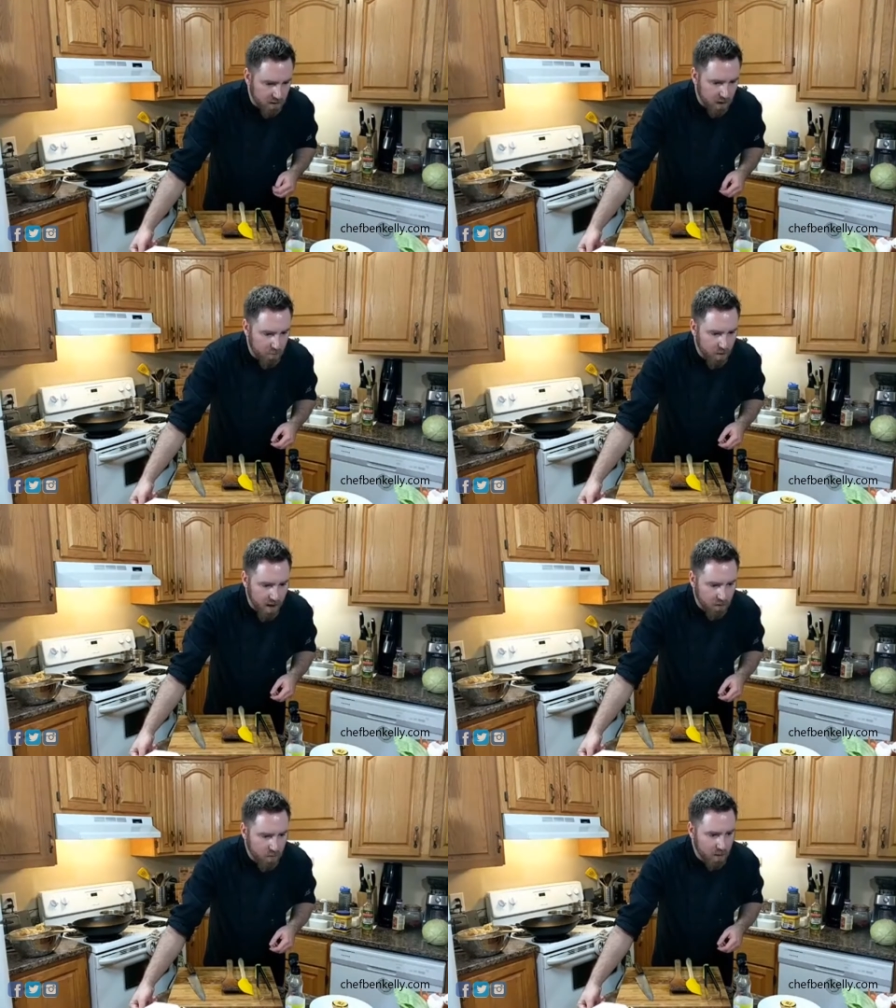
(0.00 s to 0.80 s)
What did I
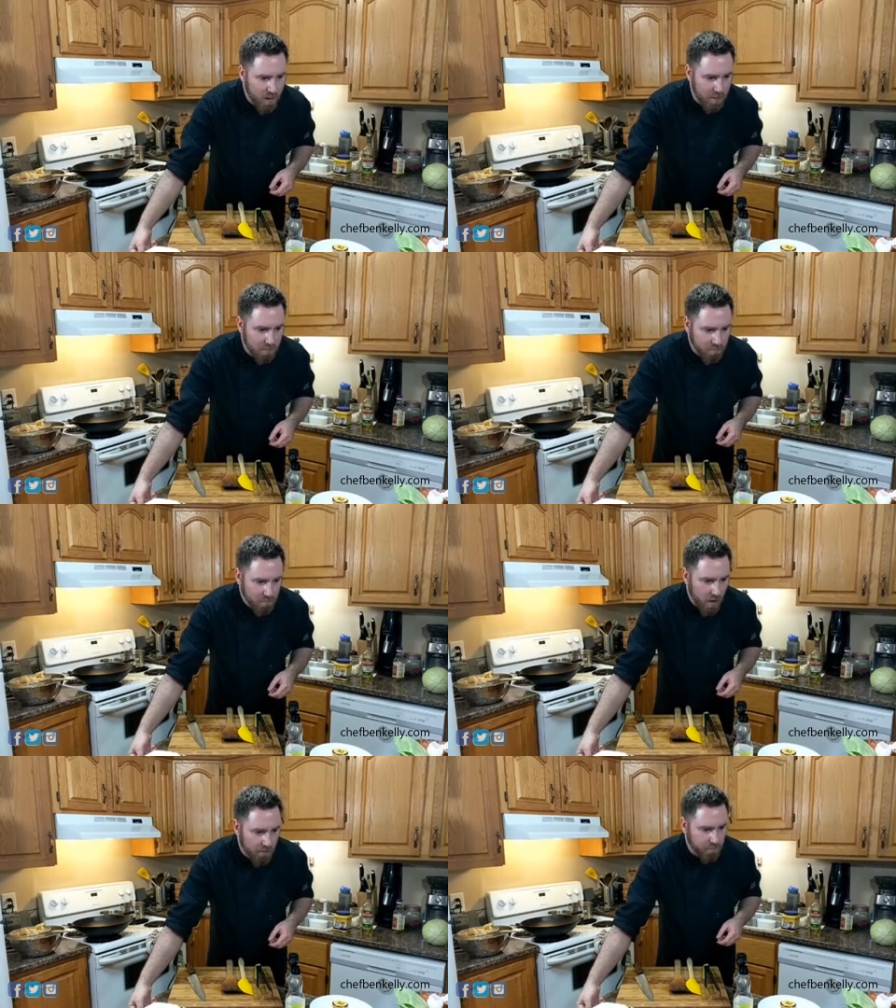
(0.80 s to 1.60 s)
break? What do you mean?
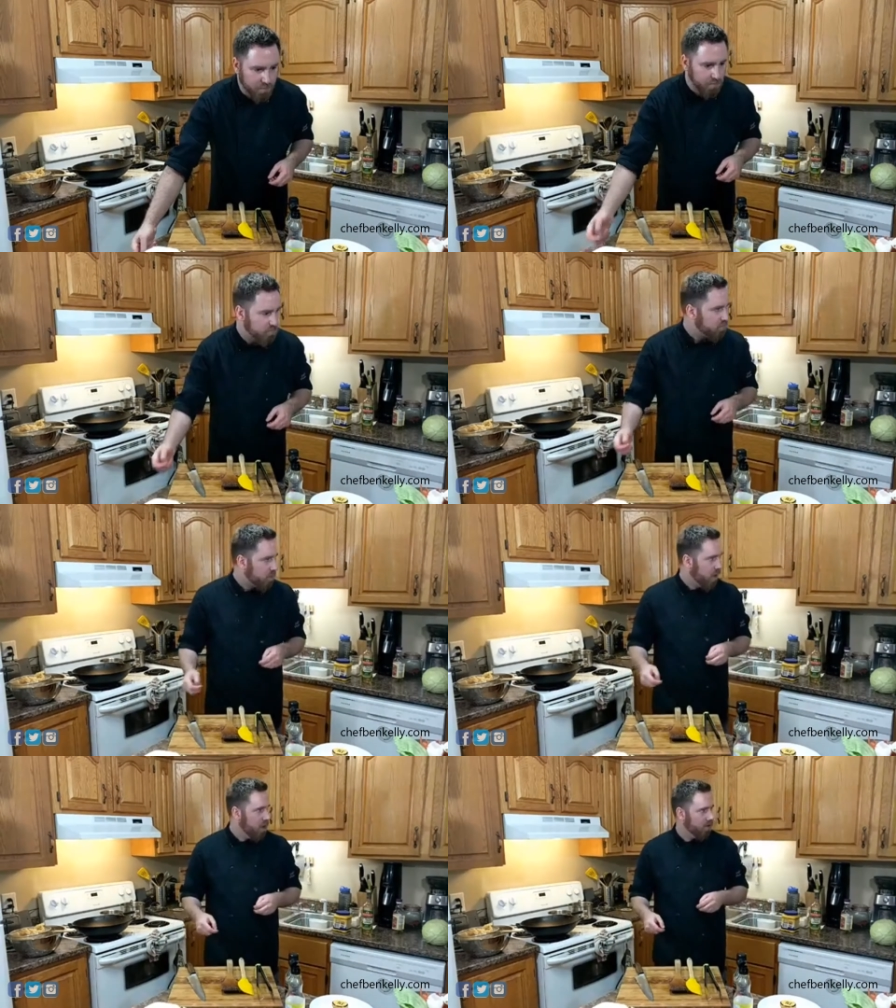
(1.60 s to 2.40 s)

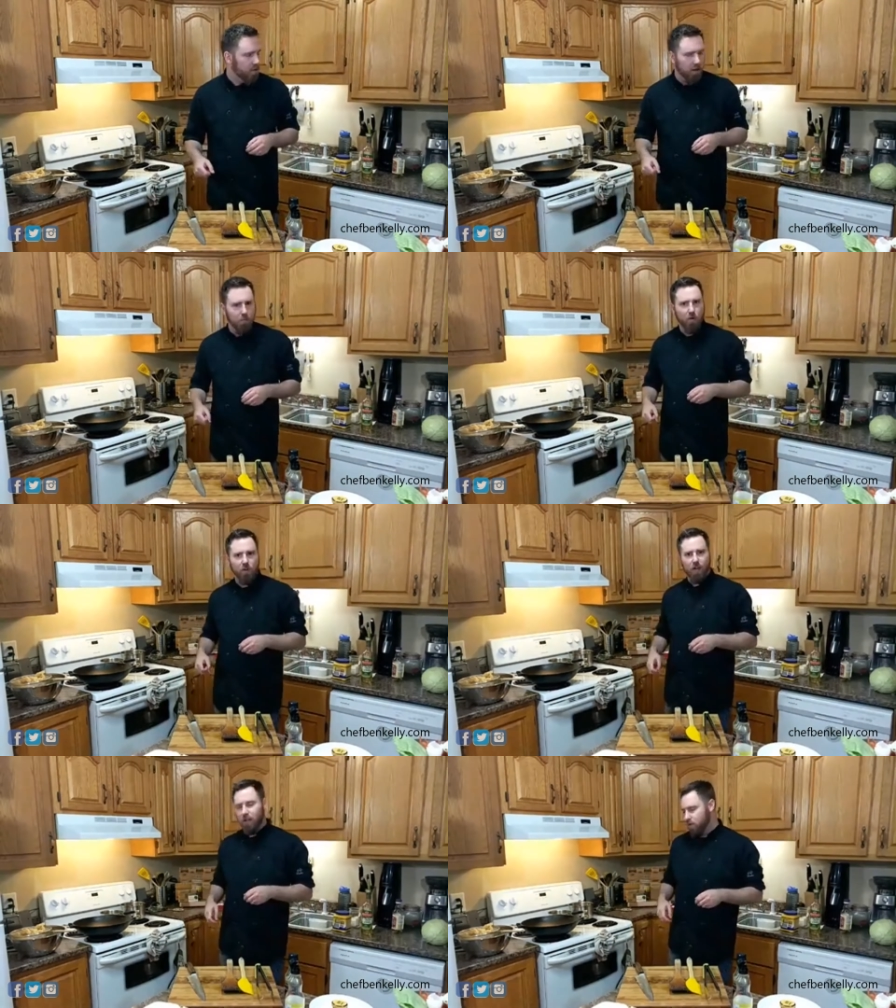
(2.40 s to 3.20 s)
I don't think I
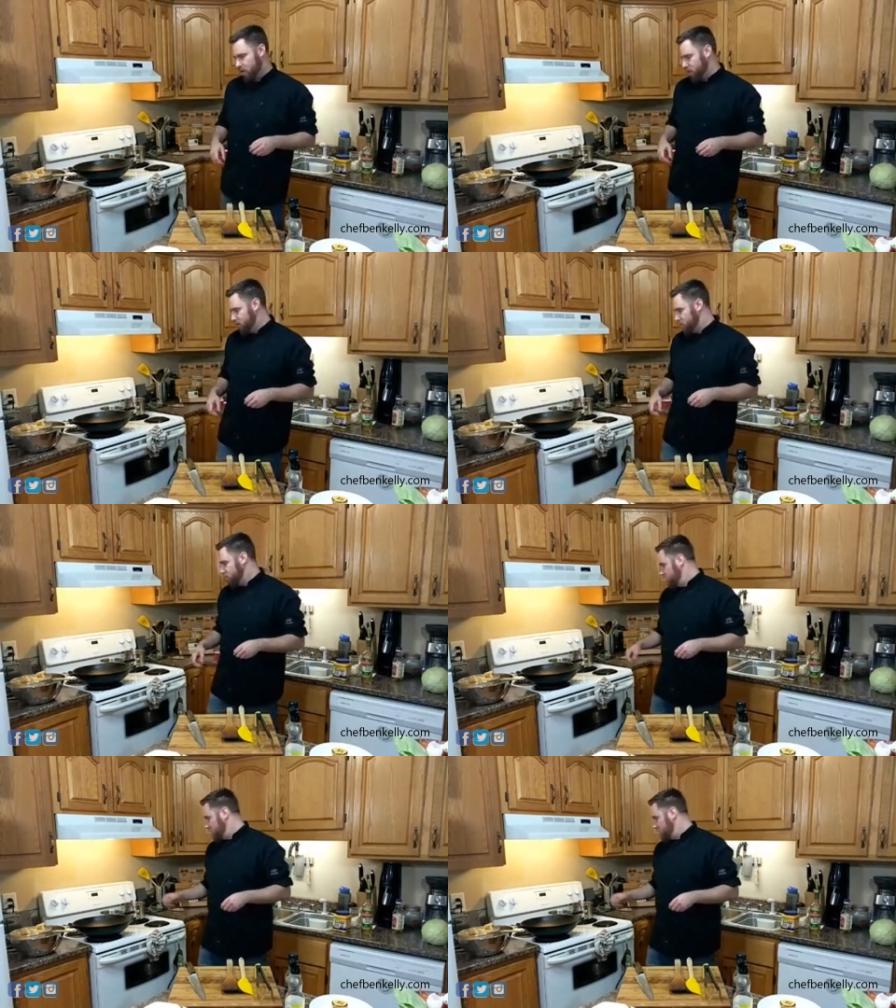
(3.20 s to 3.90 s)
broke anything.